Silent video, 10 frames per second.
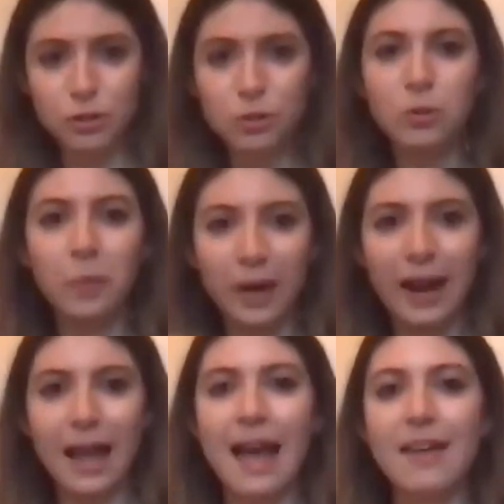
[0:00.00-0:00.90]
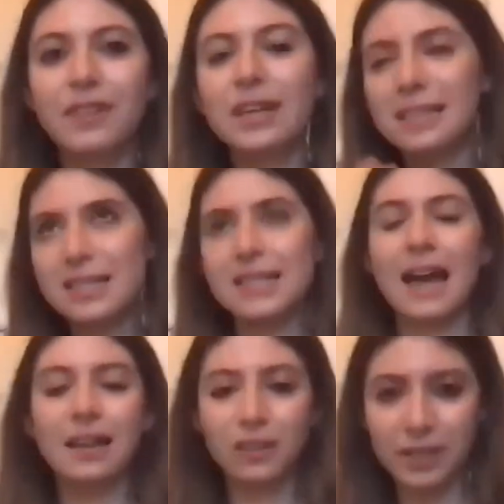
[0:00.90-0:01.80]
do. But having this
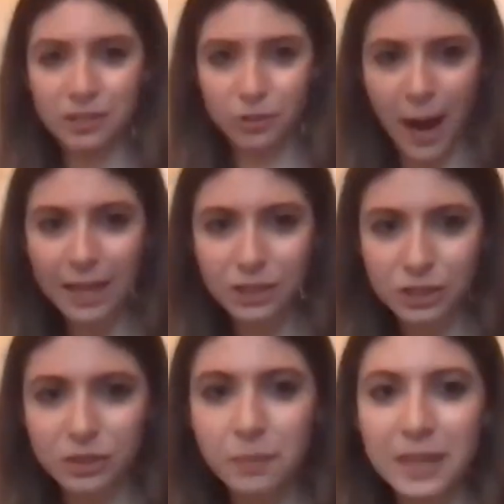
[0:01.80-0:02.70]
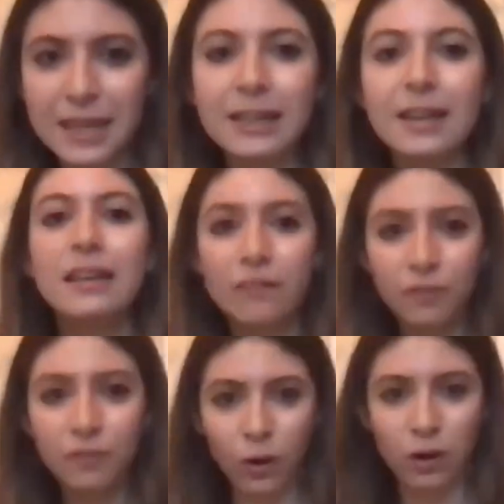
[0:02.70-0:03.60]
kind of interaction, being
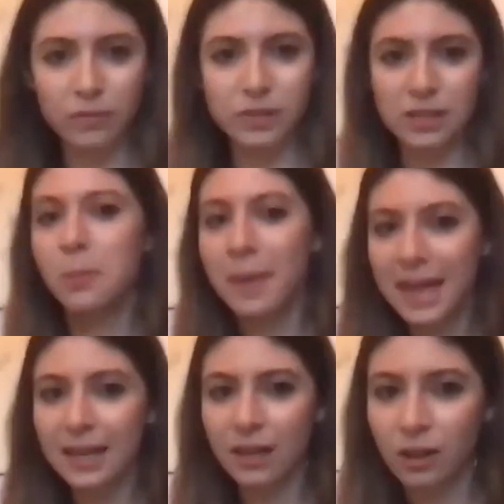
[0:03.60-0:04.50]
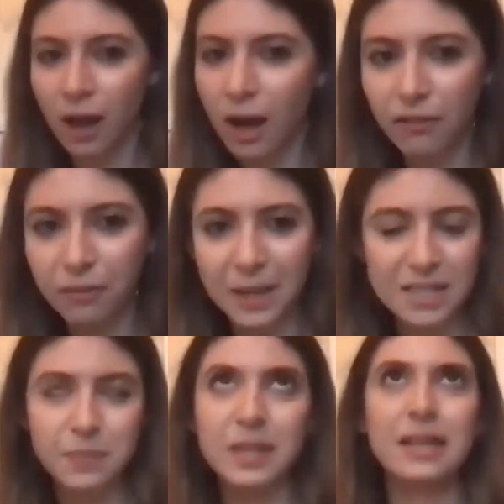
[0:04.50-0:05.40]
involved in the making of,
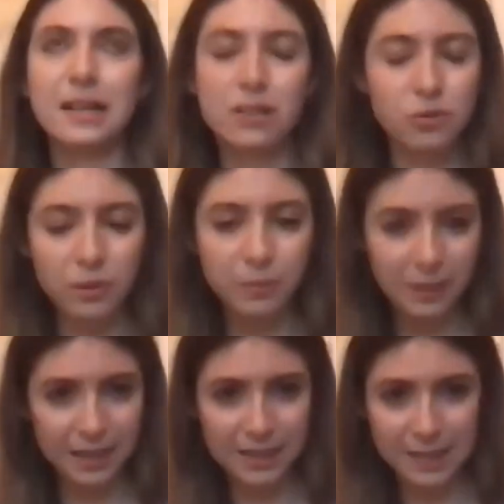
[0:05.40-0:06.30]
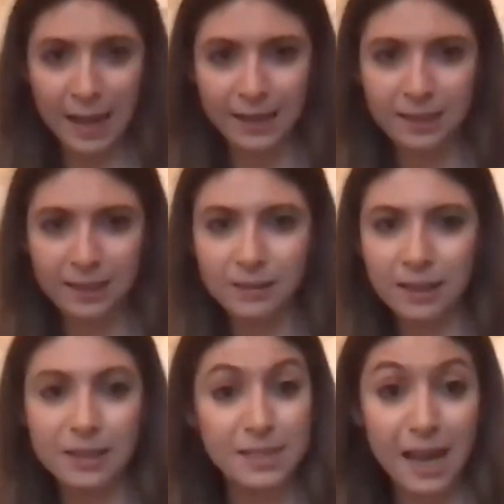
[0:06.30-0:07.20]
must be extremely
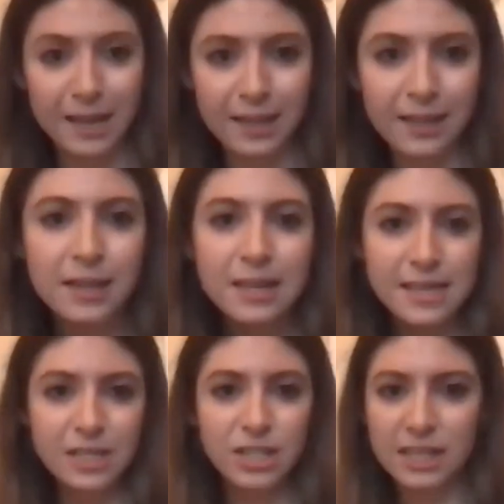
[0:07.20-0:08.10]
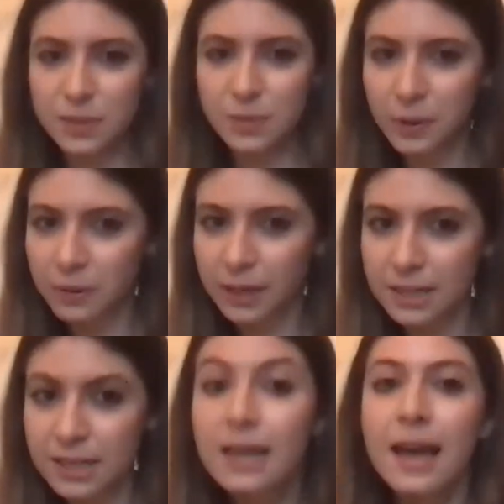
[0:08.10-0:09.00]
exciting, such an
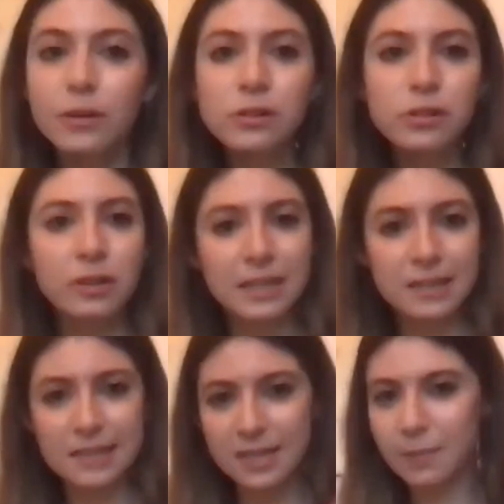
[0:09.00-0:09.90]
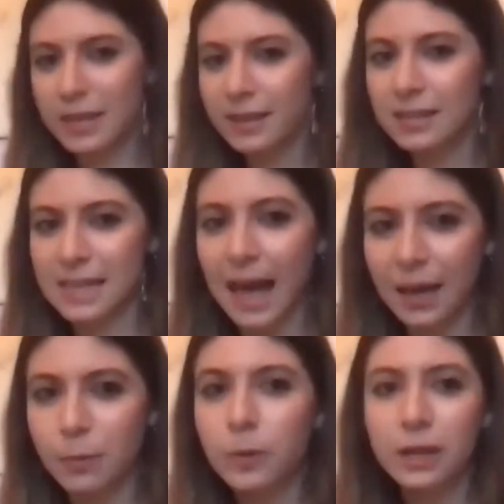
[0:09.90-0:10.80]
experience. And also in Elizabethan
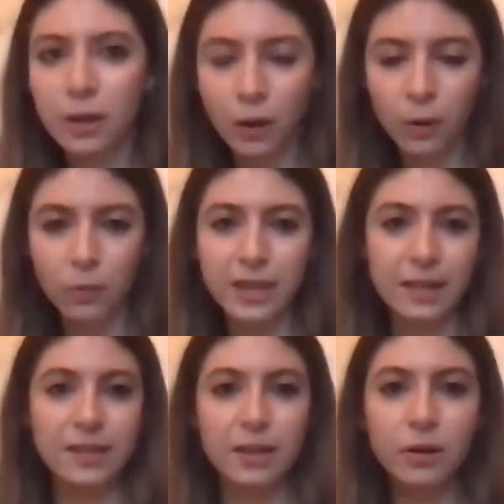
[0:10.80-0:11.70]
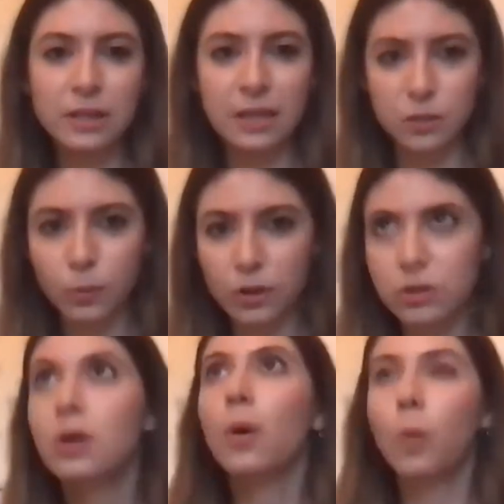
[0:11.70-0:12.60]
time, we know that the audience was
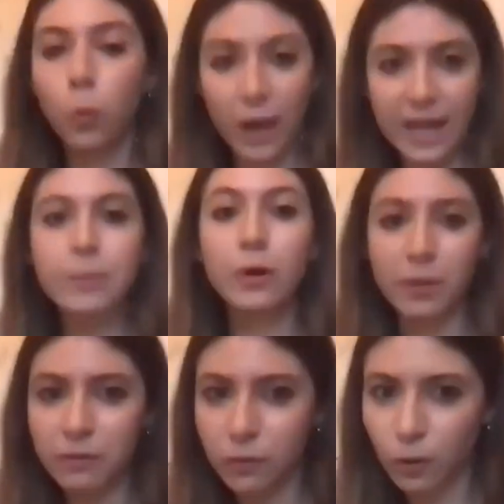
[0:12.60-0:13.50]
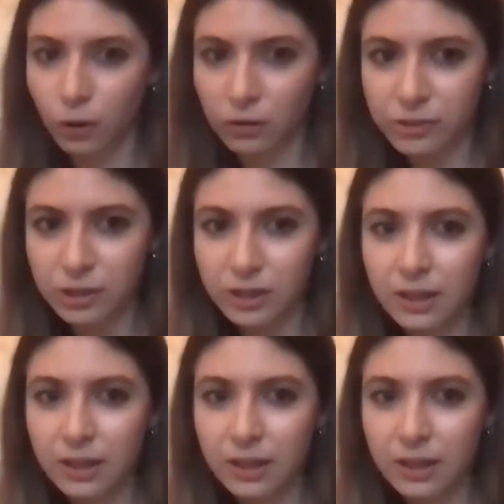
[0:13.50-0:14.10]
way more involved